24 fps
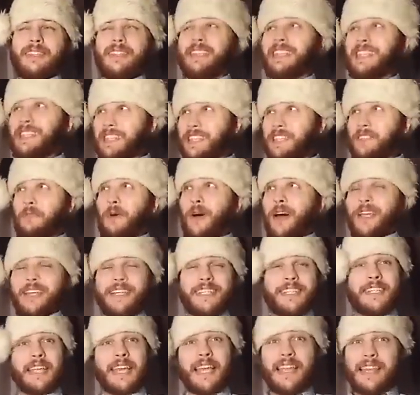This is why
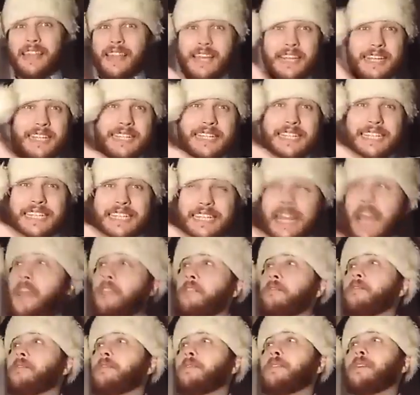he thinks he's
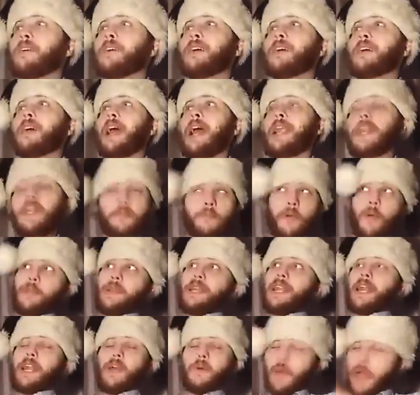safe. And he'll probably
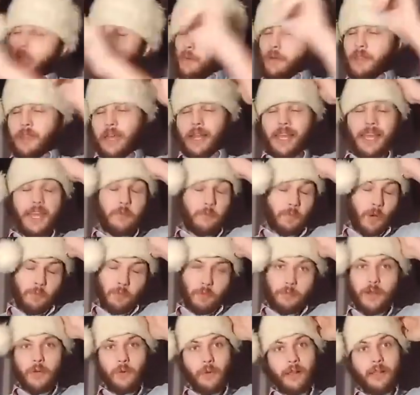get away with it. He
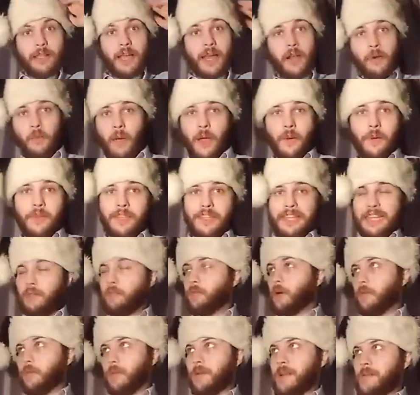probably will get away with it. There'll
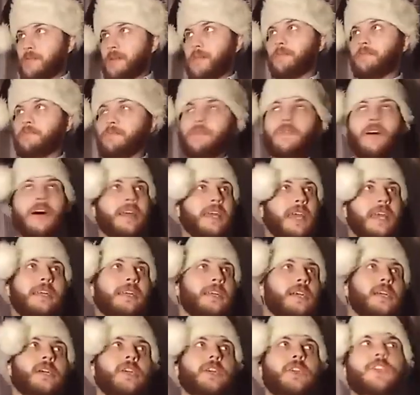probably be
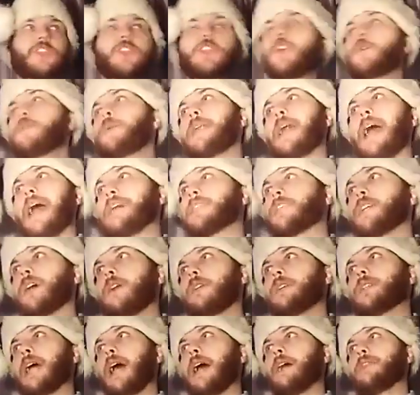fucking stupid
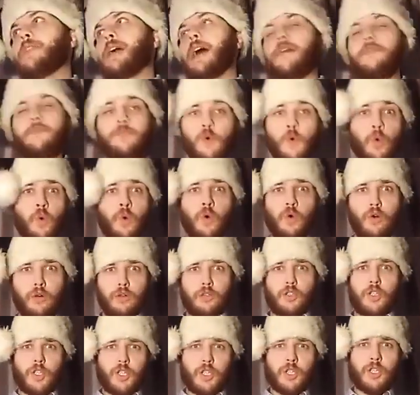assholes out there,
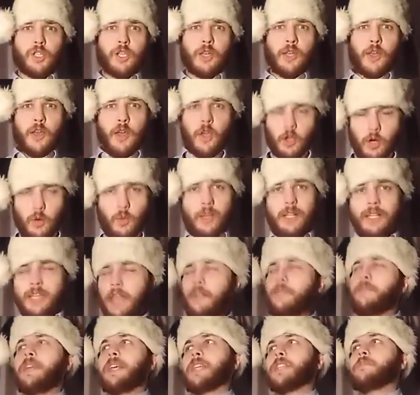fools, who will
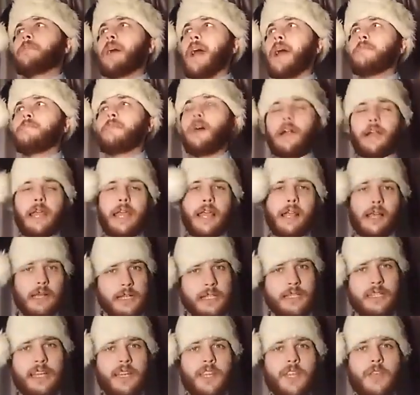give this man money and
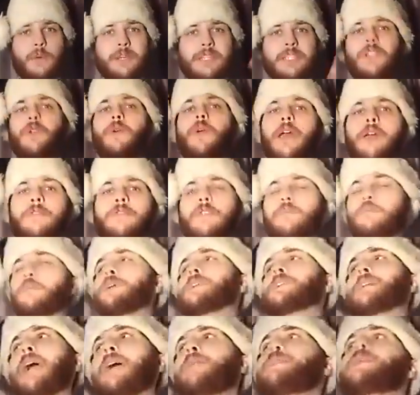continue his grift and
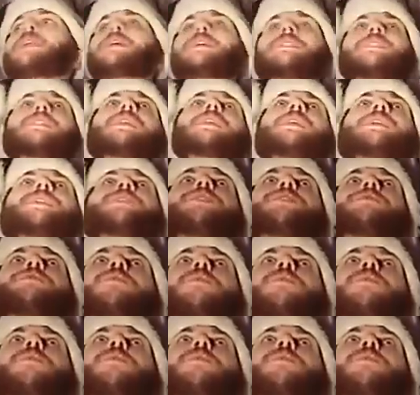pretend that he's the leader of